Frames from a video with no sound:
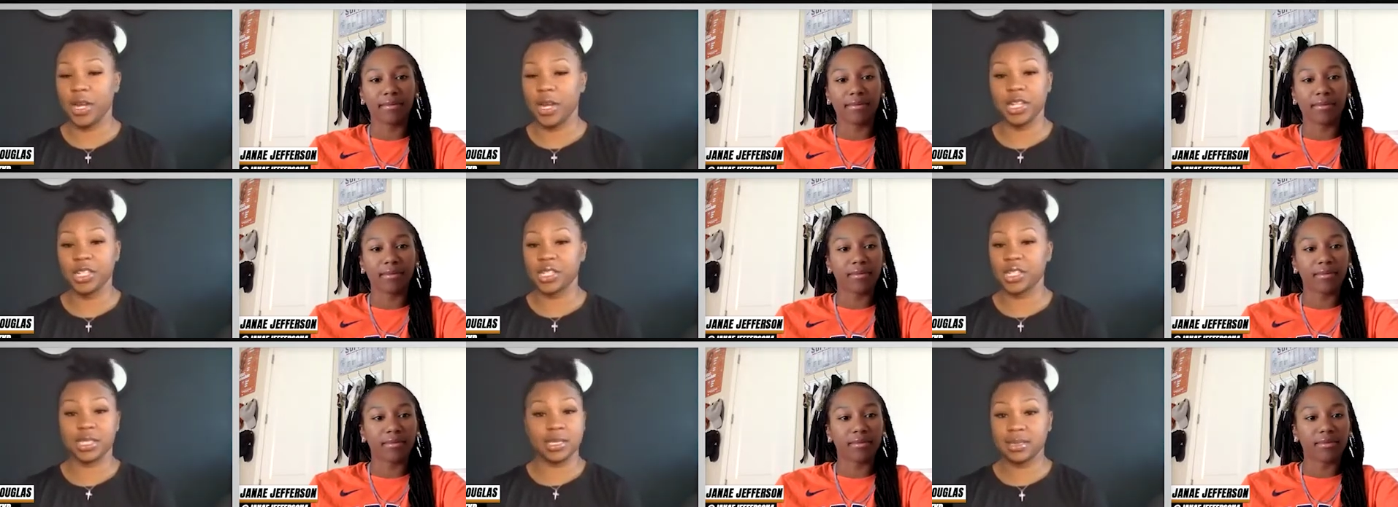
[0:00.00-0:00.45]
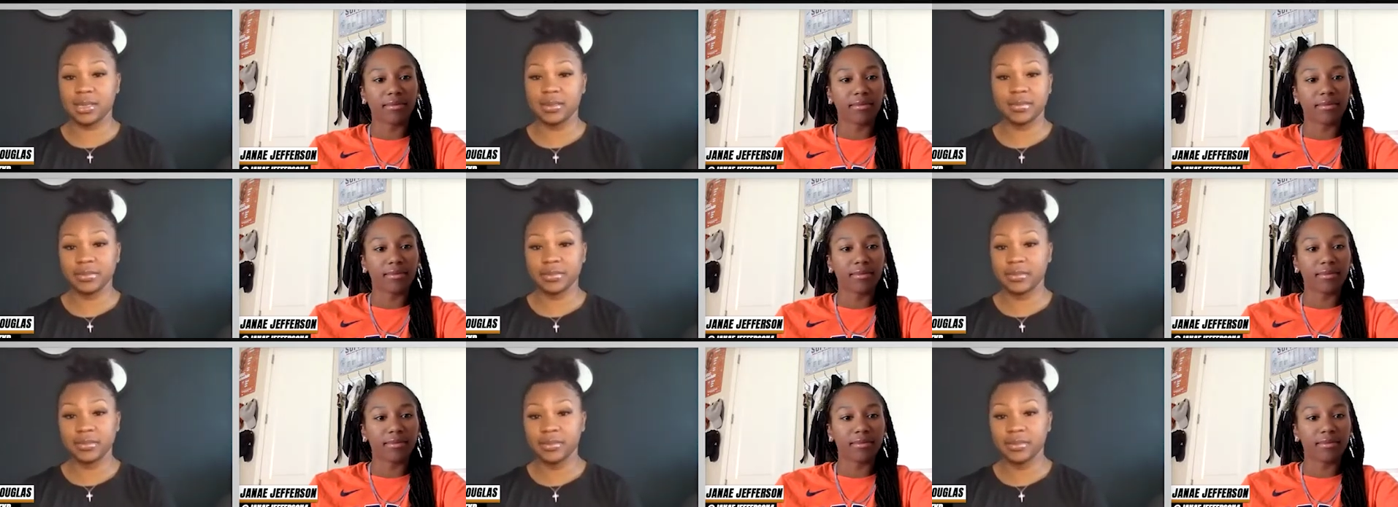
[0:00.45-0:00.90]
Speaker 1: and it
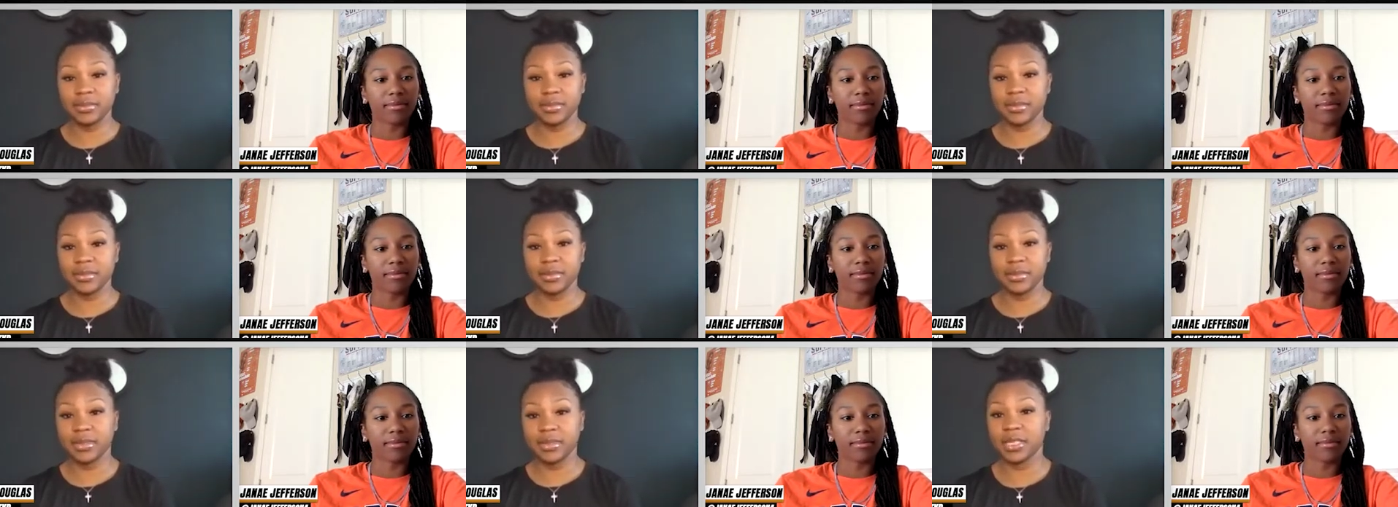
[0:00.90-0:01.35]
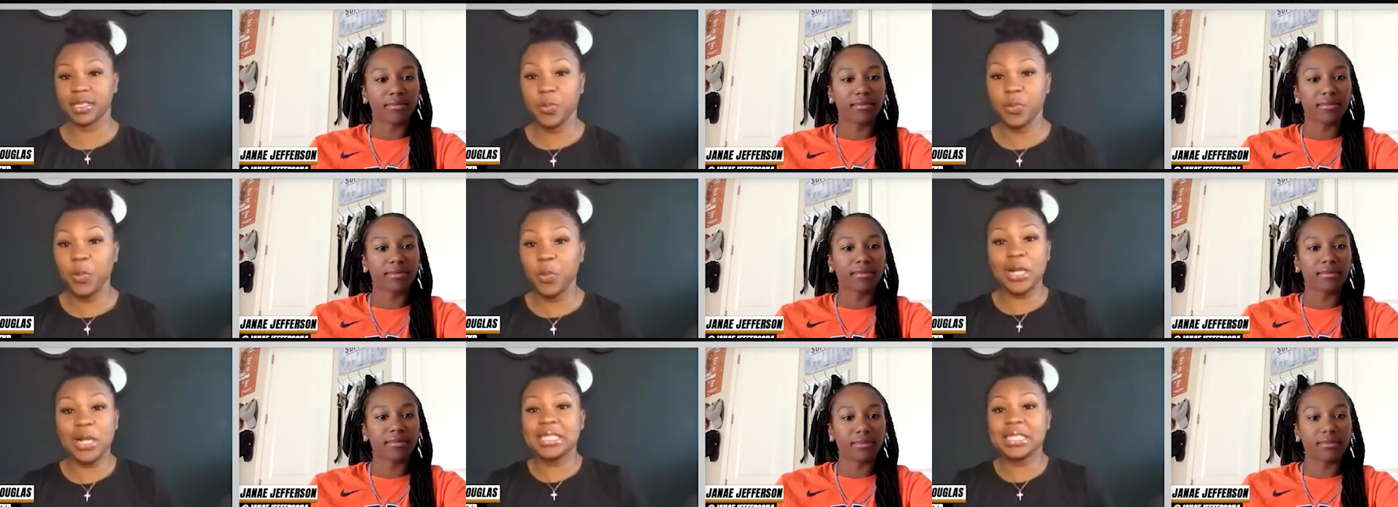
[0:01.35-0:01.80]
just
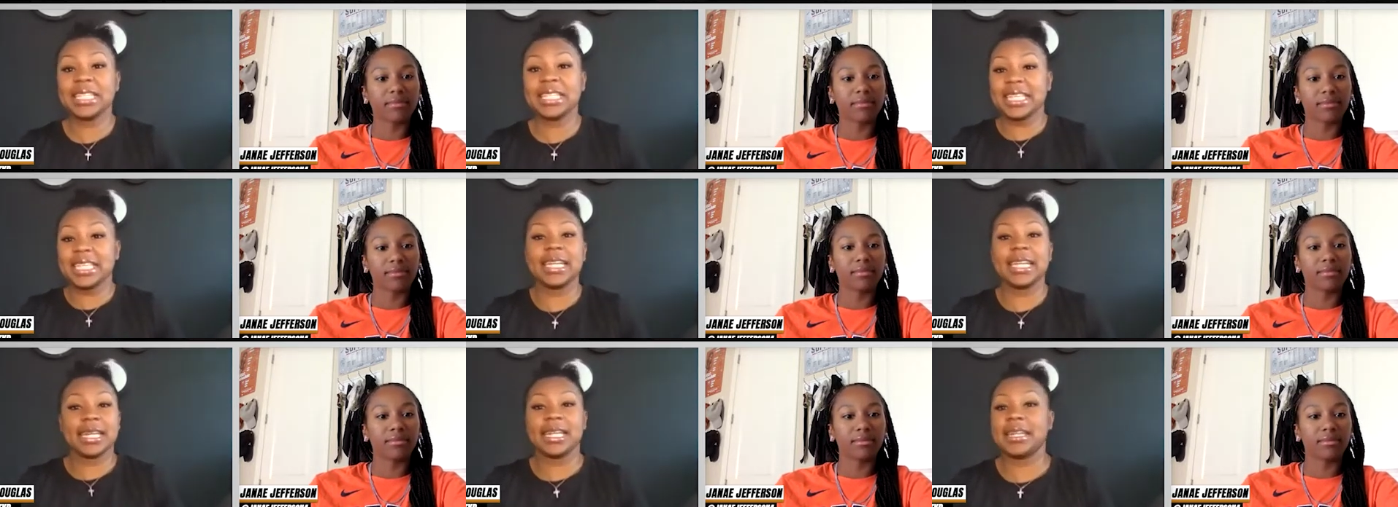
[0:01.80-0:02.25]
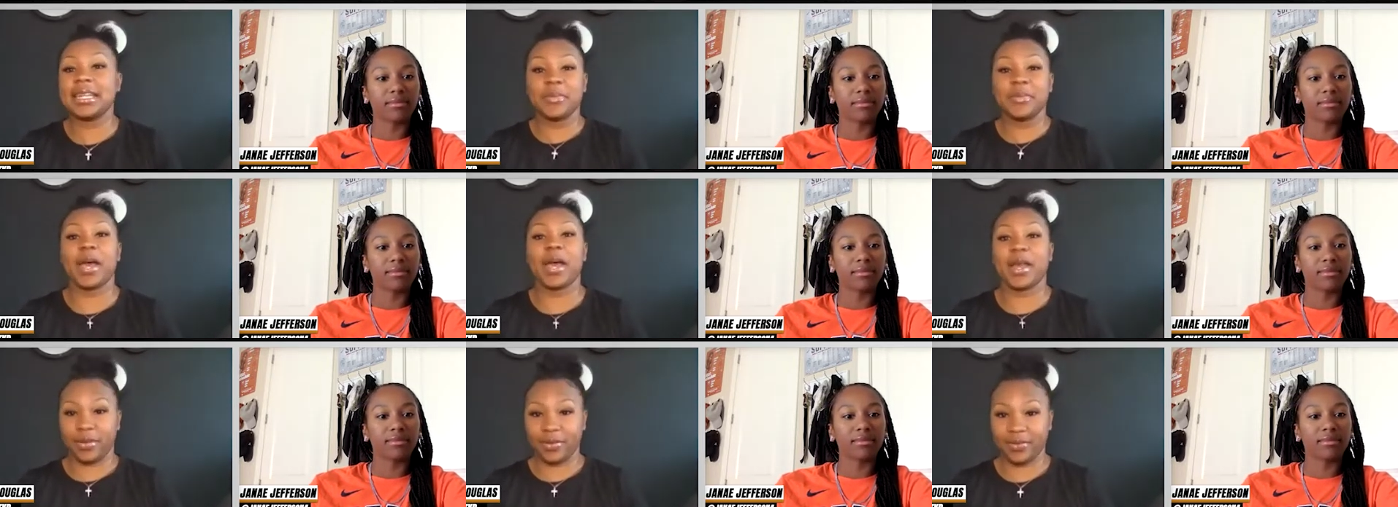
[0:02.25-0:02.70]
wasn't getting
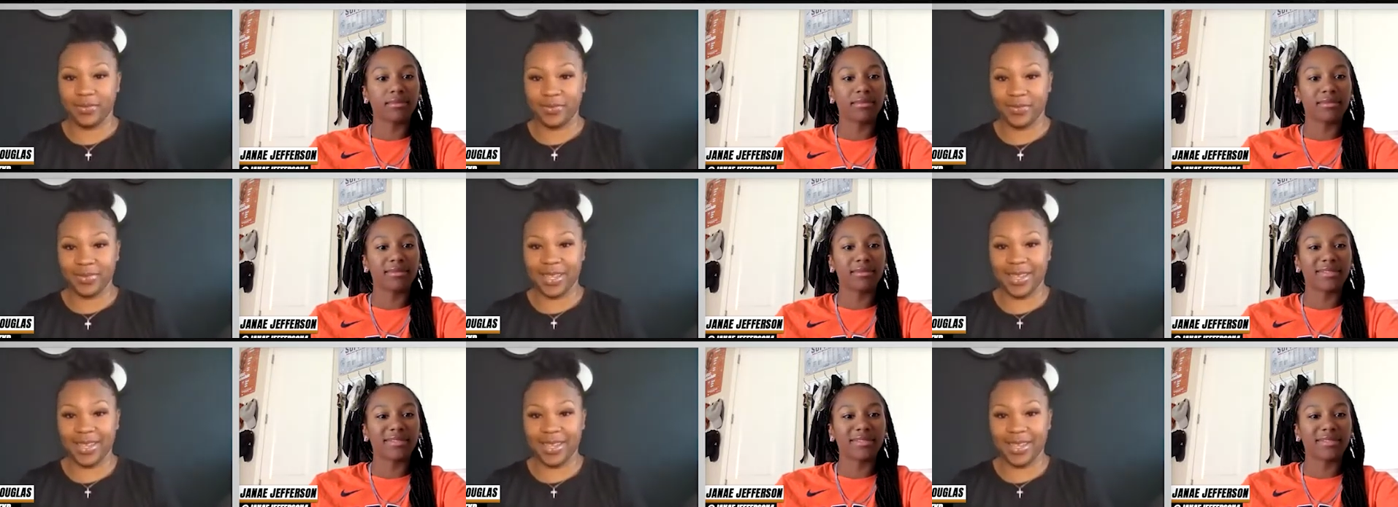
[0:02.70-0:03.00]
any better.